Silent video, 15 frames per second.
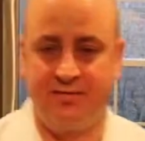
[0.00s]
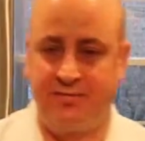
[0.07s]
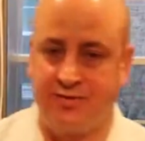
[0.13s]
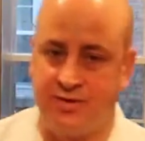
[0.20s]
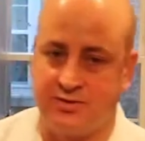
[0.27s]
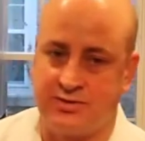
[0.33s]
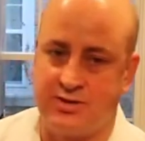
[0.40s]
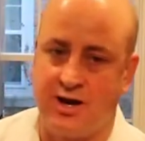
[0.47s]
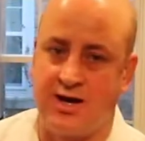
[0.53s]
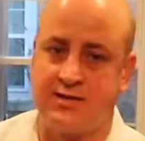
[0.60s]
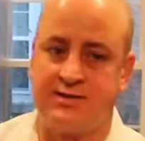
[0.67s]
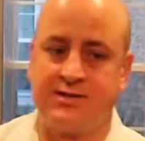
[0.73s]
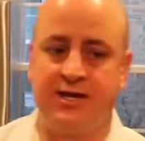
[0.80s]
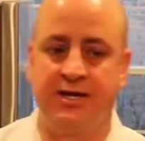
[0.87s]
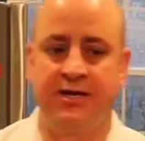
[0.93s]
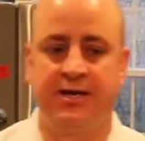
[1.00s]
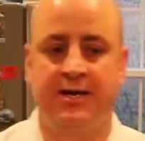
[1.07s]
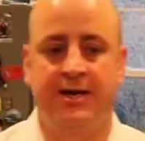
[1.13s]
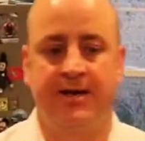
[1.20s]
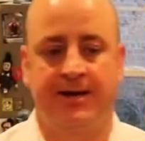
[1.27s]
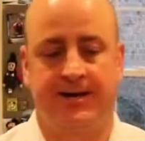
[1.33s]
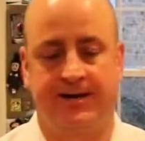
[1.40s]
buffalo sauce
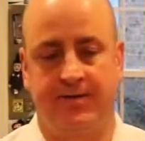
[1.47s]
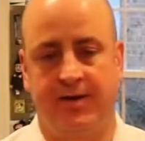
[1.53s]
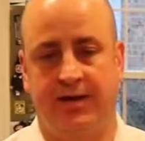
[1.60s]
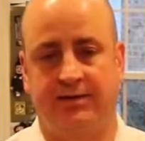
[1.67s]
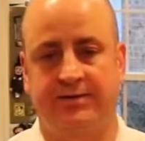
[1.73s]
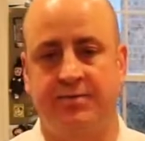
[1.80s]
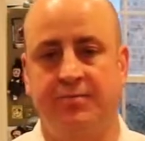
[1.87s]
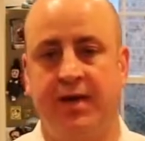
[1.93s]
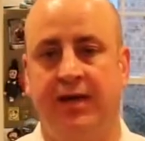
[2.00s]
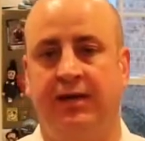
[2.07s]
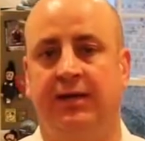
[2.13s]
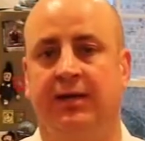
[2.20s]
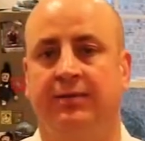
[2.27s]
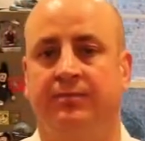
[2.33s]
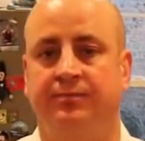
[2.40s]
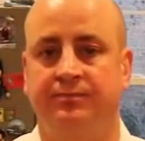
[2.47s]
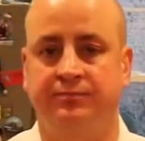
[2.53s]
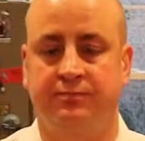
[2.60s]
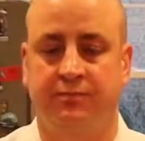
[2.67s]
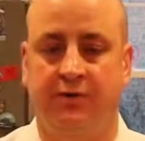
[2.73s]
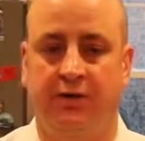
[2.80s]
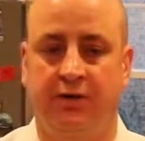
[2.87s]
and some bacon.
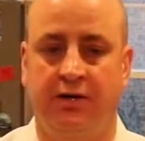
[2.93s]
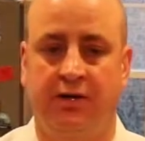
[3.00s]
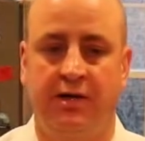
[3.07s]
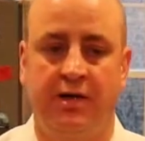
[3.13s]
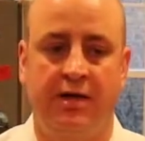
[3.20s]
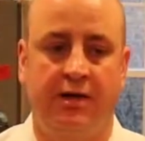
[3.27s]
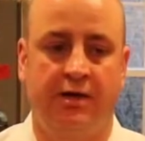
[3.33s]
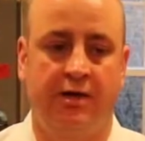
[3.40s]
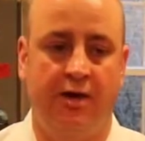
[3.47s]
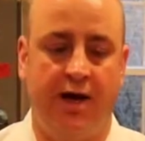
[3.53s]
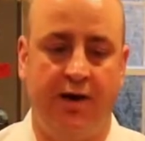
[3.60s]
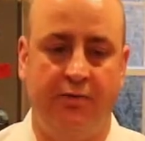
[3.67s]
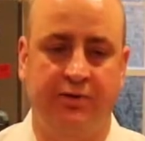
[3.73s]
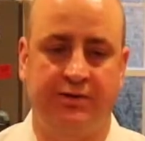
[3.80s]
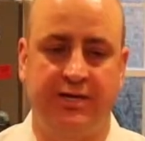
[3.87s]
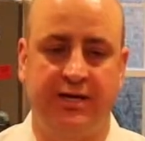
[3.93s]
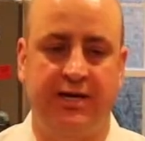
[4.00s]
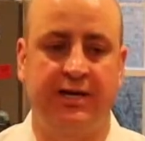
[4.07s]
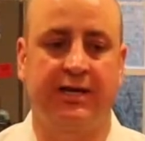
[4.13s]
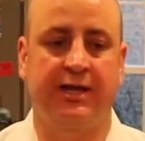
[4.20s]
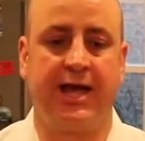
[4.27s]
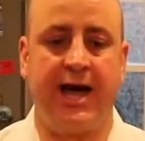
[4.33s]
You know, I was
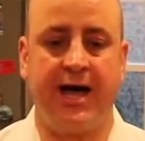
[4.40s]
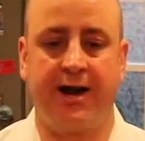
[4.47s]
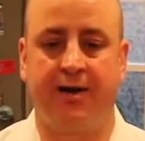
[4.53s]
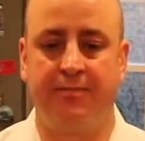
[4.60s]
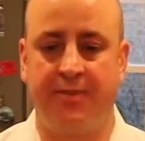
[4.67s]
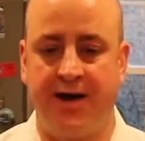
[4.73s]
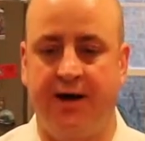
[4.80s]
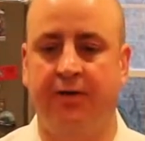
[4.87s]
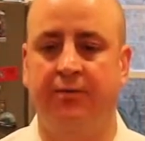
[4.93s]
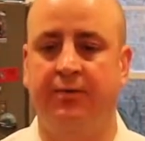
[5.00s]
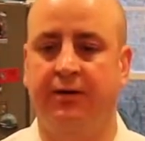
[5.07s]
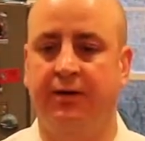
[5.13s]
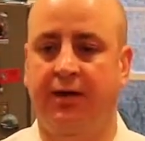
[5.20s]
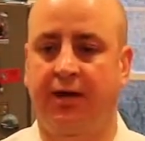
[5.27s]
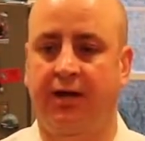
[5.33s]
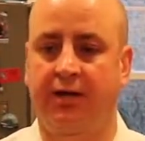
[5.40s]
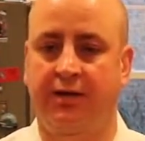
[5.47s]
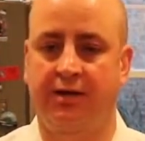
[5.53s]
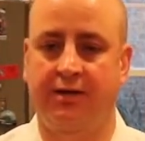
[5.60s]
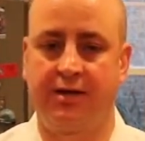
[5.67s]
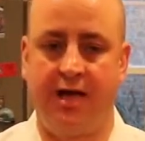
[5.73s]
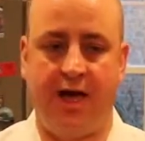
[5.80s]
thinking a lot about
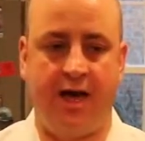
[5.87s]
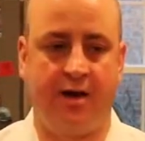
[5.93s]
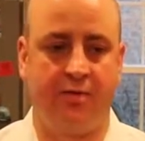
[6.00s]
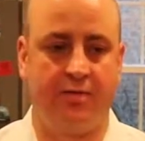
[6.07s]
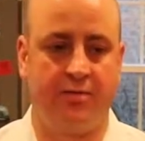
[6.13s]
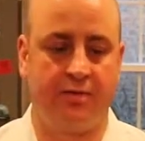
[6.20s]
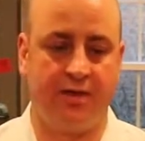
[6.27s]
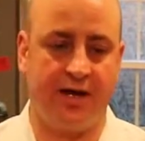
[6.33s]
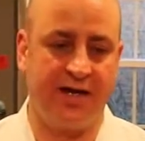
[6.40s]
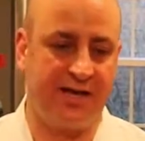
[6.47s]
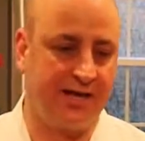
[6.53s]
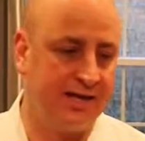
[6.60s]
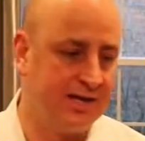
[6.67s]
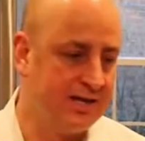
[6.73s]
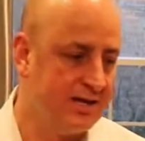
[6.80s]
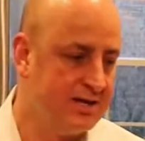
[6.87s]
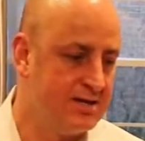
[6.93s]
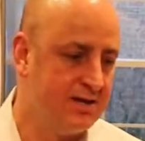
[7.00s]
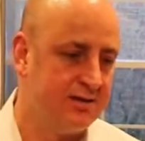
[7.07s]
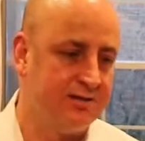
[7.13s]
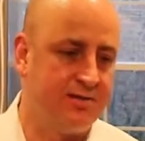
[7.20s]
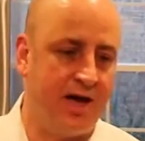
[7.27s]
how
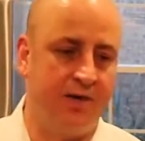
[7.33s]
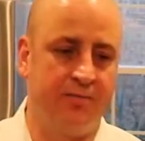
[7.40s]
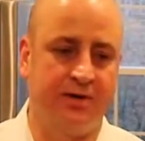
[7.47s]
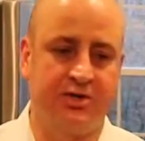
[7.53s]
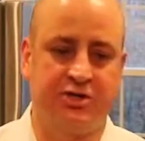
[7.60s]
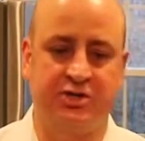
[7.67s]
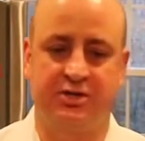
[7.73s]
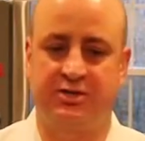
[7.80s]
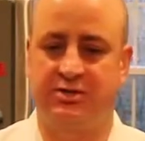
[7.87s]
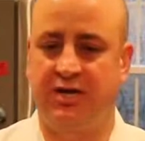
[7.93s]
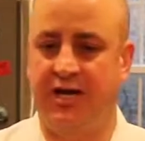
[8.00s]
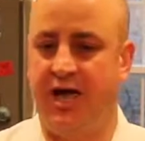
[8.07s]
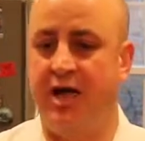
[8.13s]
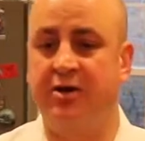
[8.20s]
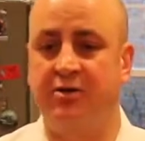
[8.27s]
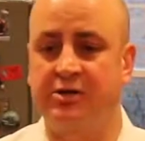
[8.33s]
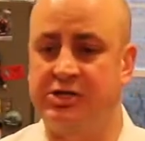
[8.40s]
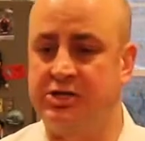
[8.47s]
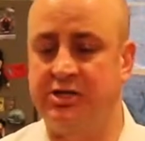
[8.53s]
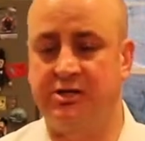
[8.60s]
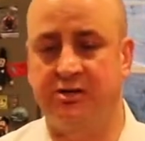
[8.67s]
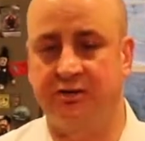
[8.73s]
much just
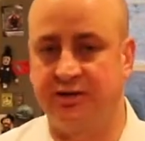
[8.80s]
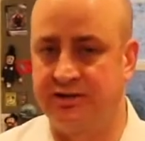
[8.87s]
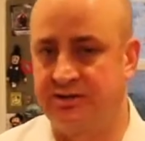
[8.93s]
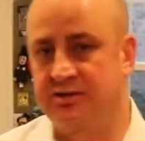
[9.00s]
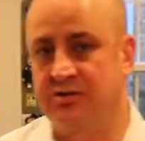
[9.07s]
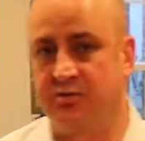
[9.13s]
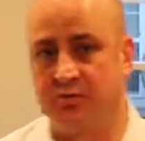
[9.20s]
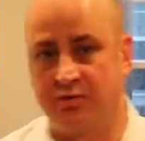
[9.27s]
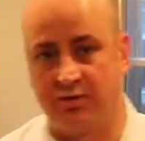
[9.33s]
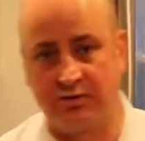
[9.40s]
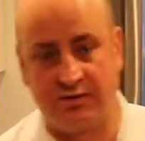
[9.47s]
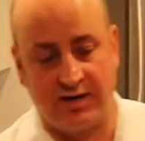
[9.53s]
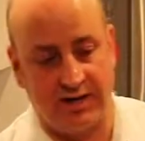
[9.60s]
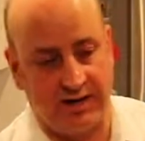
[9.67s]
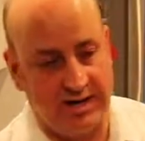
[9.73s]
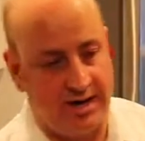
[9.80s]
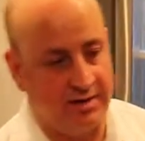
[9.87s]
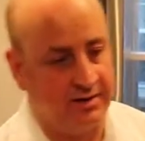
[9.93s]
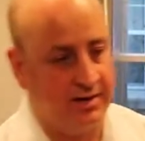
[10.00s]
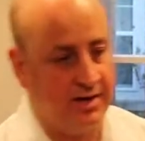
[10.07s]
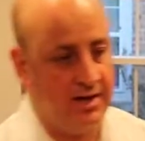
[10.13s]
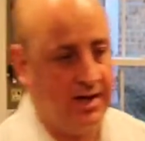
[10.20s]
energy there is in the world right now.
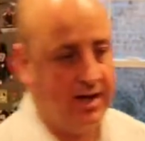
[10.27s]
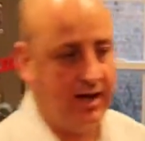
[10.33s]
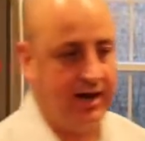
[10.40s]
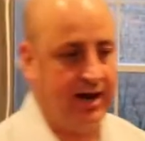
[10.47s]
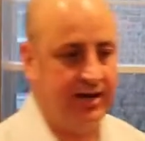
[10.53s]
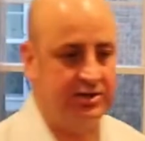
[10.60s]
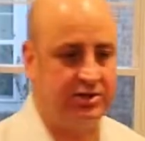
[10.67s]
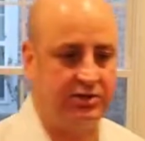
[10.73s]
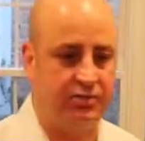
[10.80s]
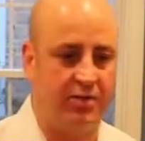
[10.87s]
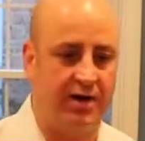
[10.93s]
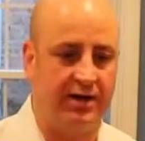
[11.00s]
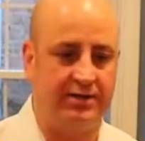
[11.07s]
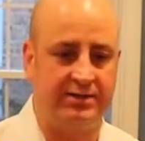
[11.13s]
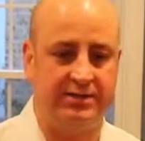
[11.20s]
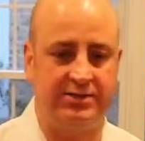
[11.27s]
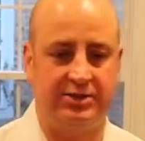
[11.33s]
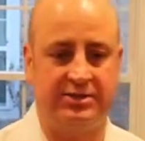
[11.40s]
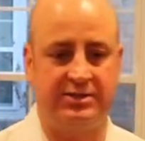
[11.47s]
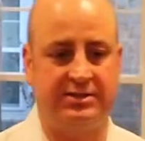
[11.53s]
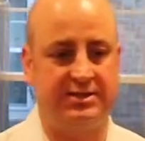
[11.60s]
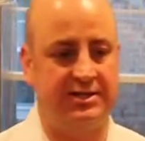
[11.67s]
And I just wanted to
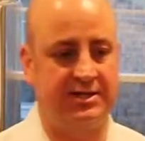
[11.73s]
